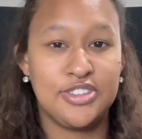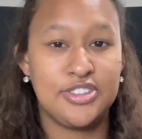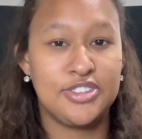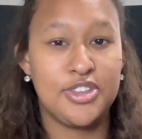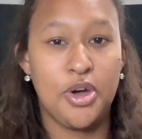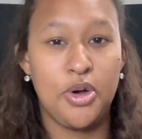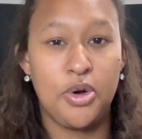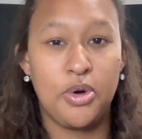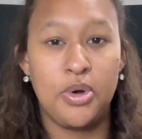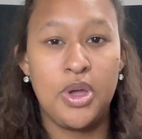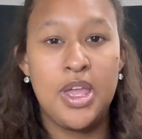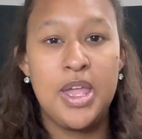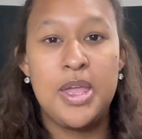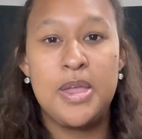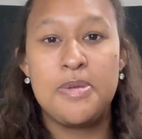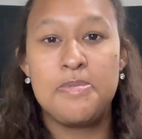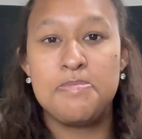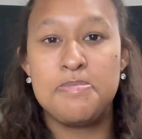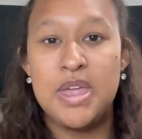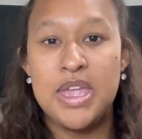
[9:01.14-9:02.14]
So
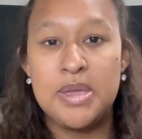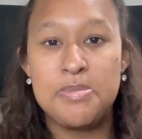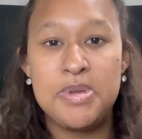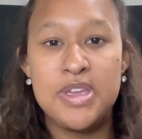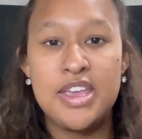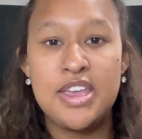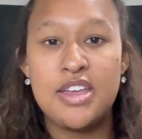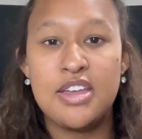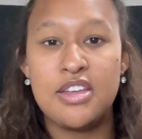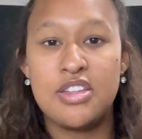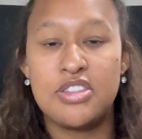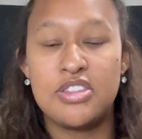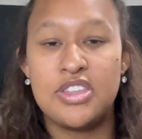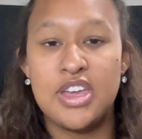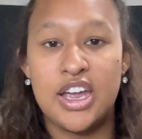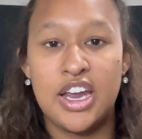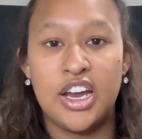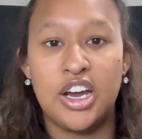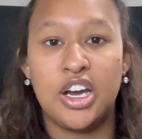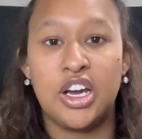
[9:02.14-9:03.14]
maybe
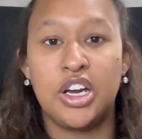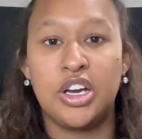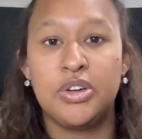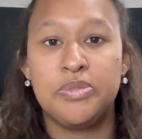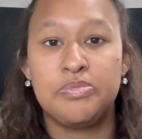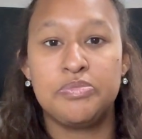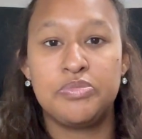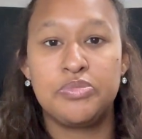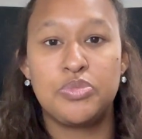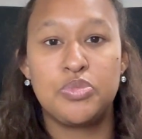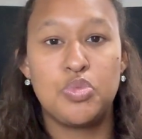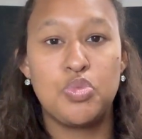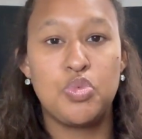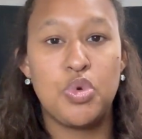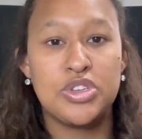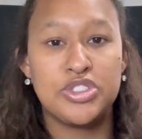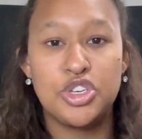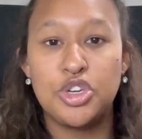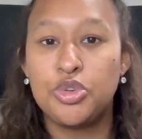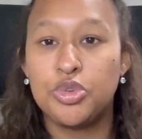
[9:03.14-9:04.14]
there
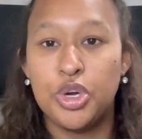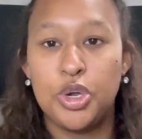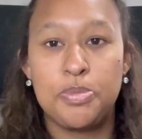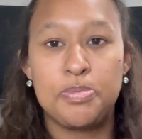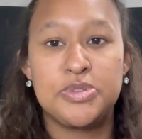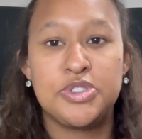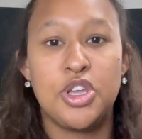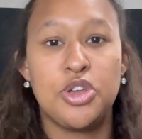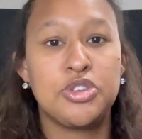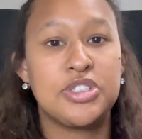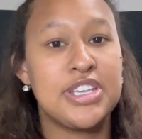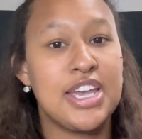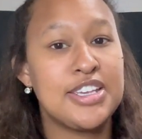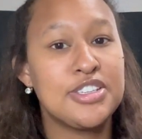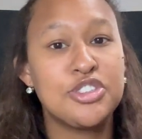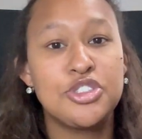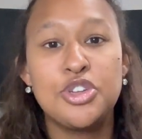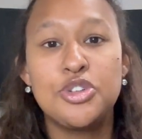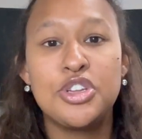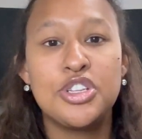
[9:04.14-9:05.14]
was a group. So say
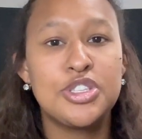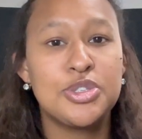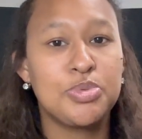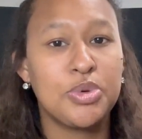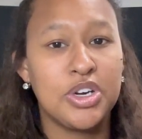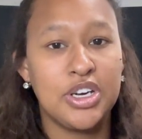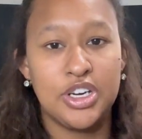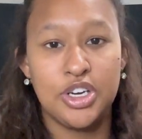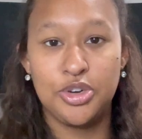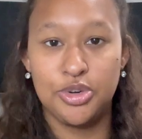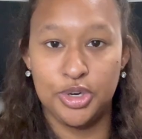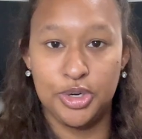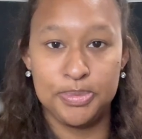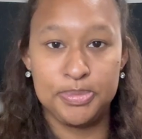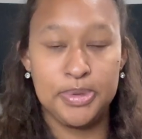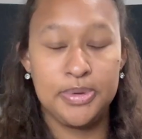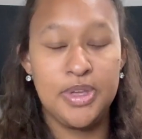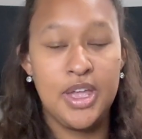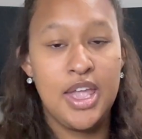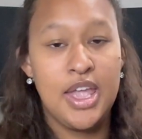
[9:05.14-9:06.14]
students were in a group
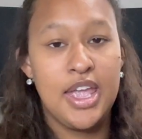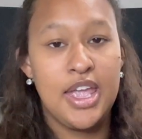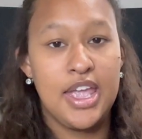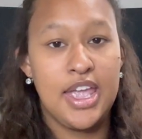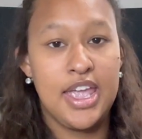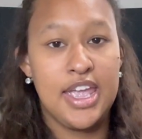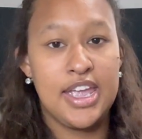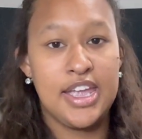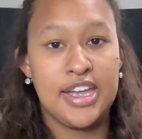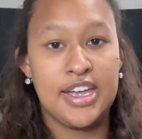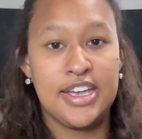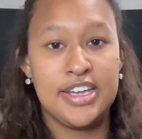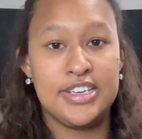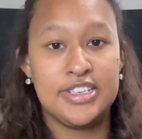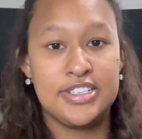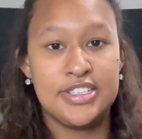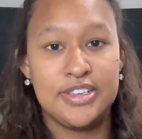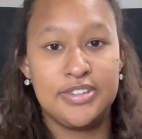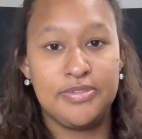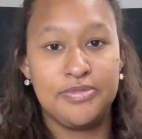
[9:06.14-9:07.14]

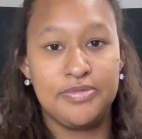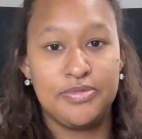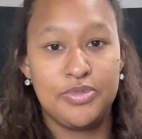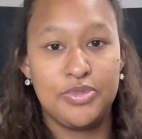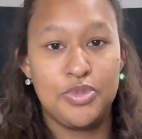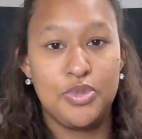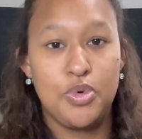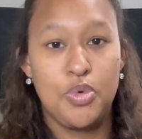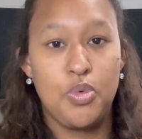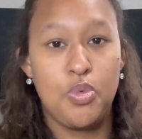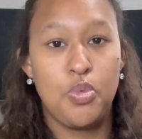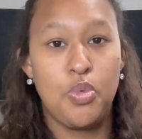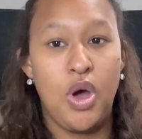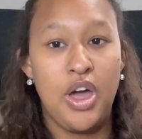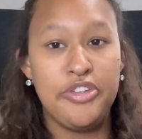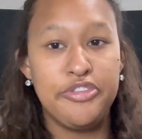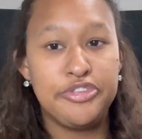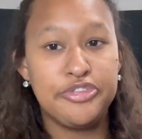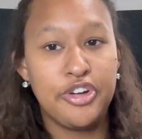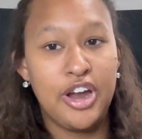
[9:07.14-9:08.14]
and
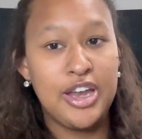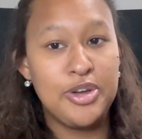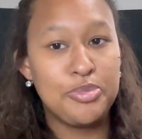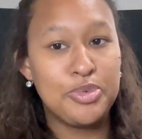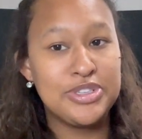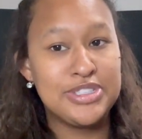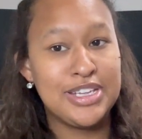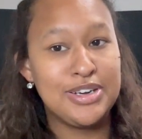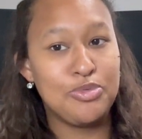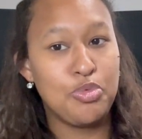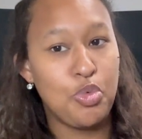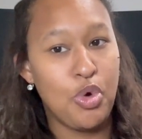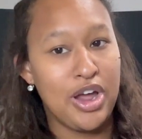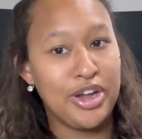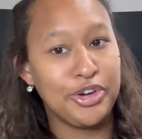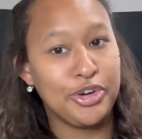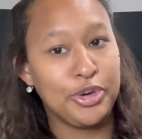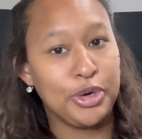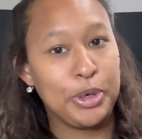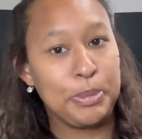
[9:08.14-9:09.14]
one friend was in
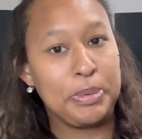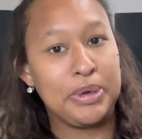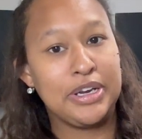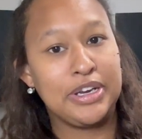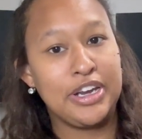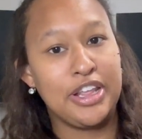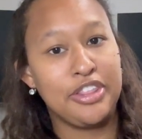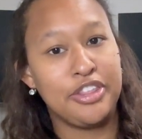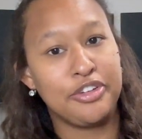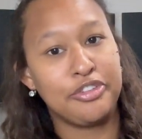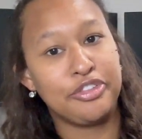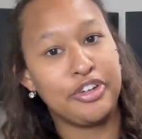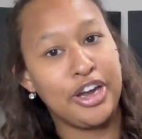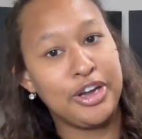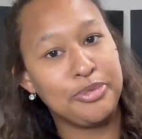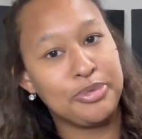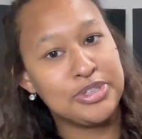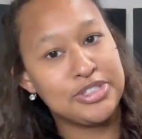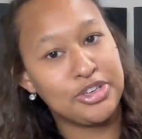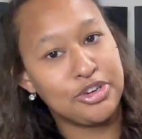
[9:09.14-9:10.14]
one group and another
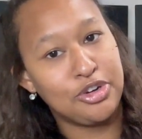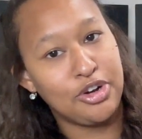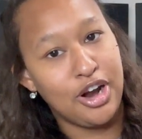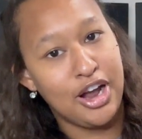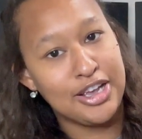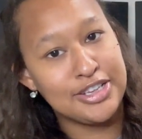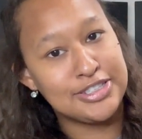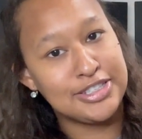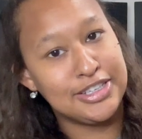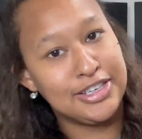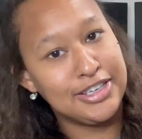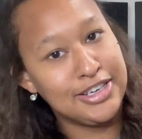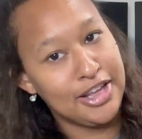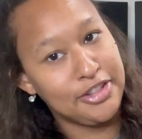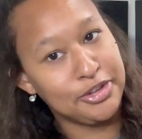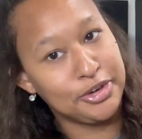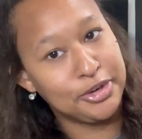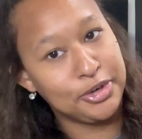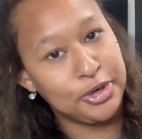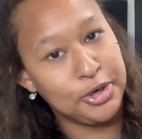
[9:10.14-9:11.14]
friend was across in
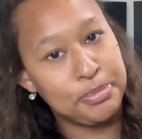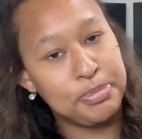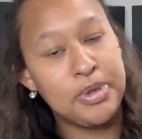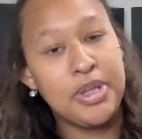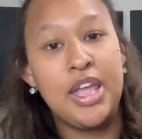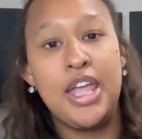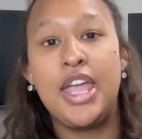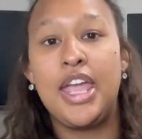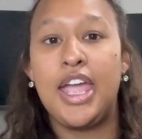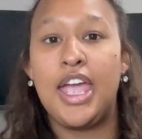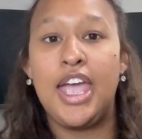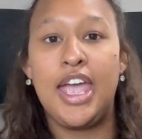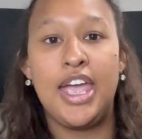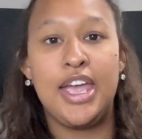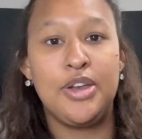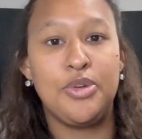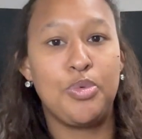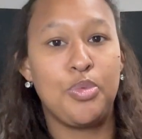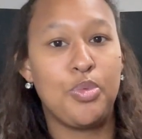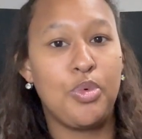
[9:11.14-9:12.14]
another group,
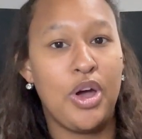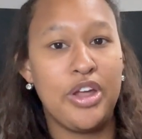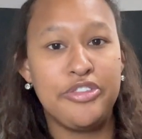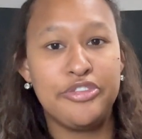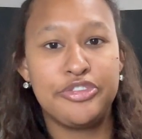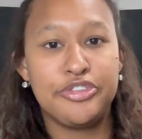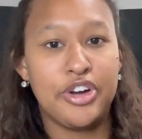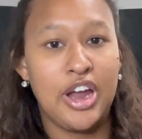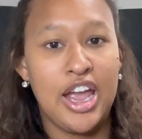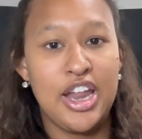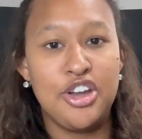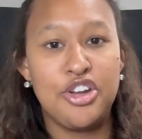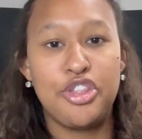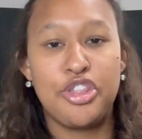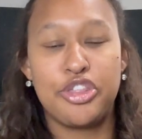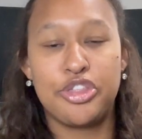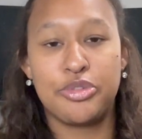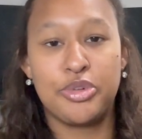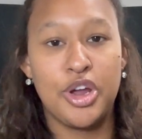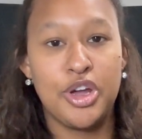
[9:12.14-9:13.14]
and one friend
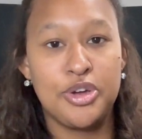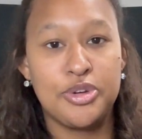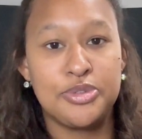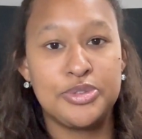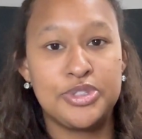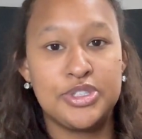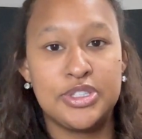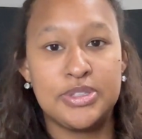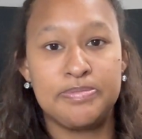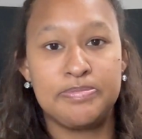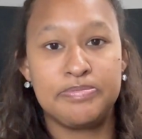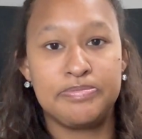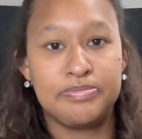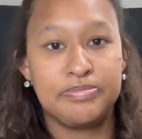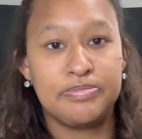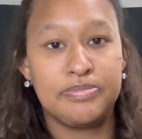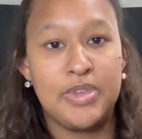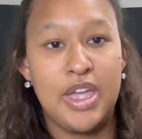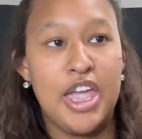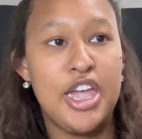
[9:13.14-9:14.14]
throws
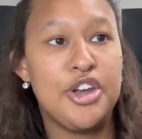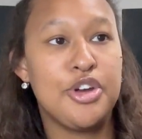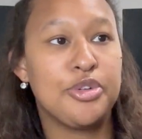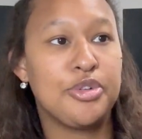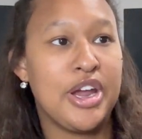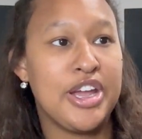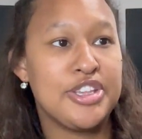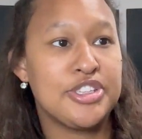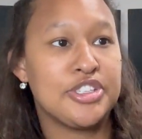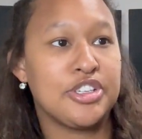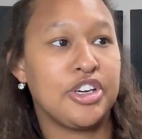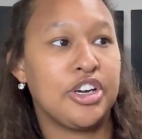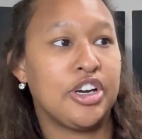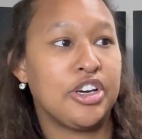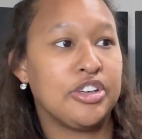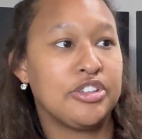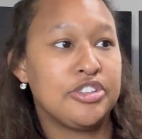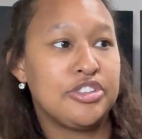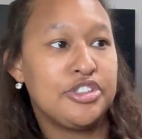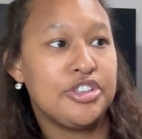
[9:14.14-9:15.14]
an
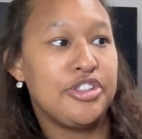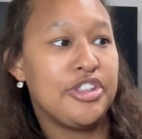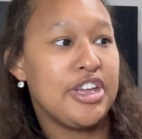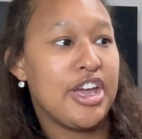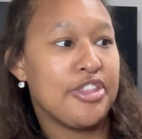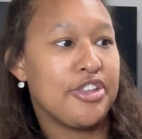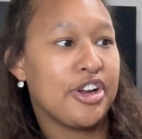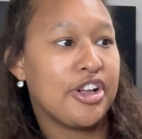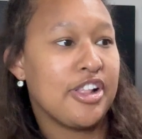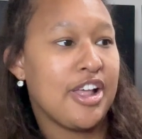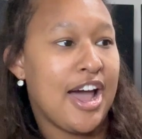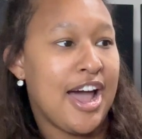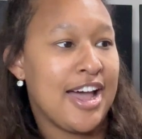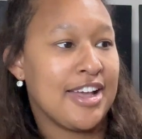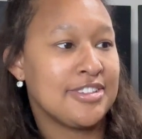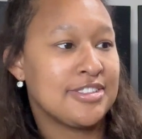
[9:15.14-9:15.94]
eraser to the other group,